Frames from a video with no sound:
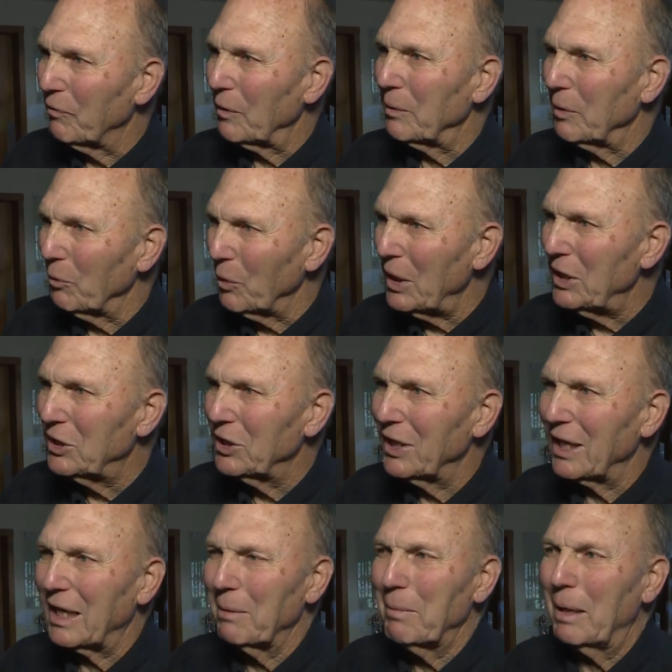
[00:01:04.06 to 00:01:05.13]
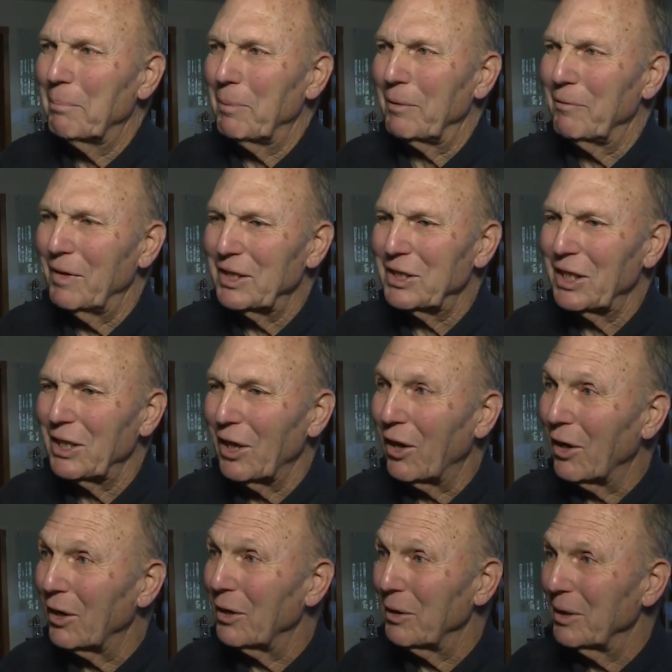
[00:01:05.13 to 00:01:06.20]
from the region to come up and visit
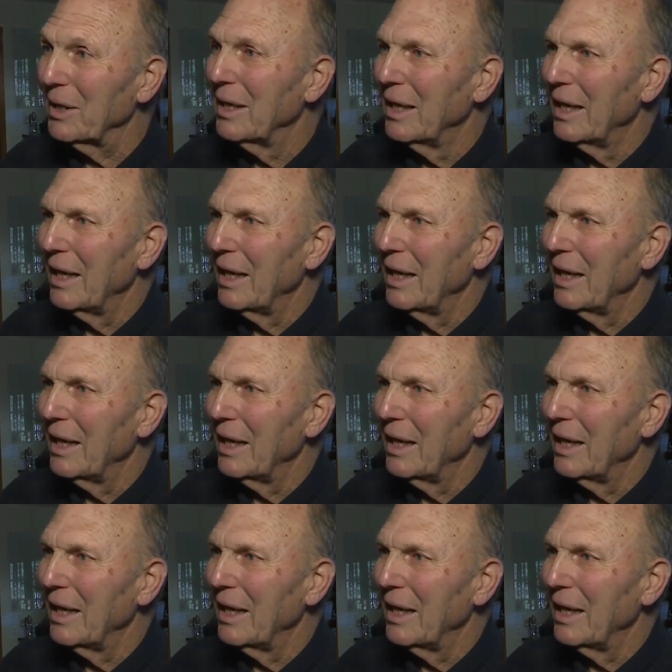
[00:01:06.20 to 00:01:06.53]
our